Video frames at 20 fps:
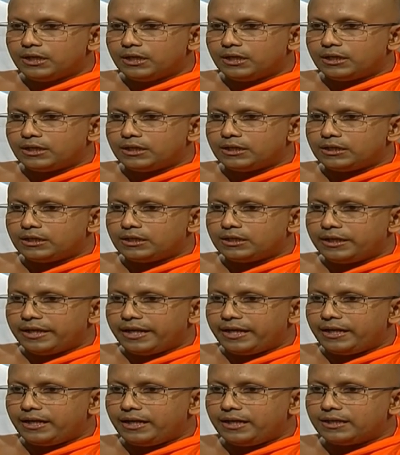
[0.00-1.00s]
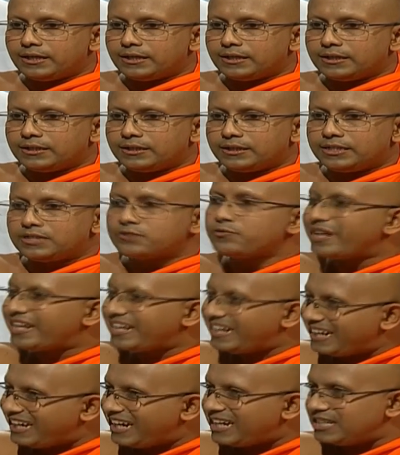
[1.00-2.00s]
and it's
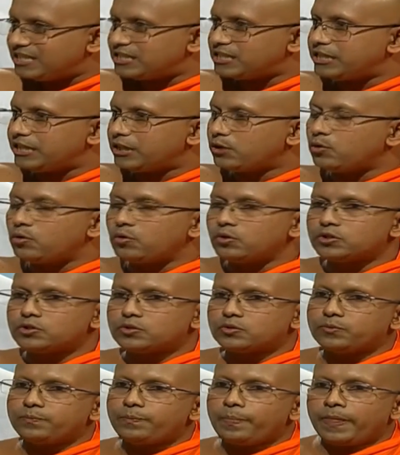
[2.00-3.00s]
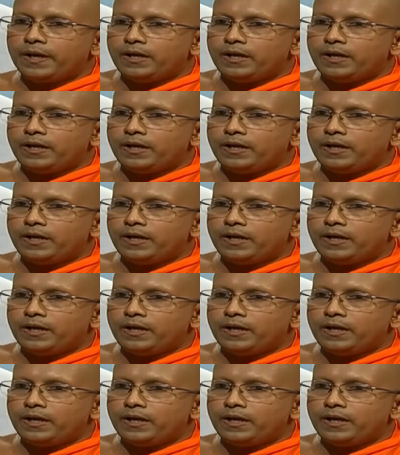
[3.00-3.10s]
very realistic also.